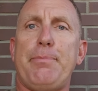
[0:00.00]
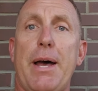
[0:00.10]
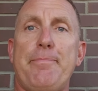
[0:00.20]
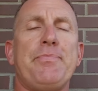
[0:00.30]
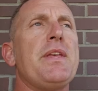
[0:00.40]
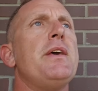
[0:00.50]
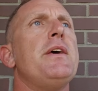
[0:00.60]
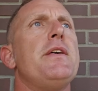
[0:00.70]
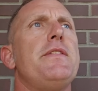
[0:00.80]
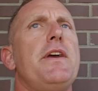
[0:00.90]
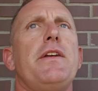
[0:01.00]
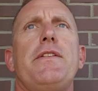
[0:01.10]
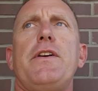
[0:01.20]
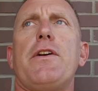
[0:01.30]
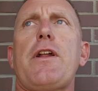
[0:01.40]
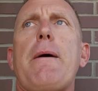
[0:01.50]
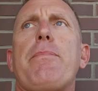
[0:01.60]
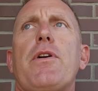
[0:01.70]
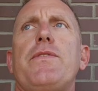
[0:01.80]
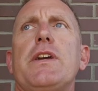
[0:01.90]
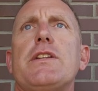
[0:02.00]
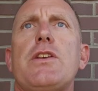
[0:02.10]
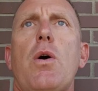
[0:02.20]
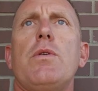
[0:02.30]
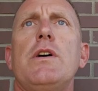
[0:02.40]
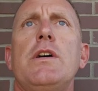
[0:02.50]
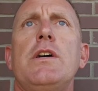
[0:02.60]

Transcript: But they're not perfect. So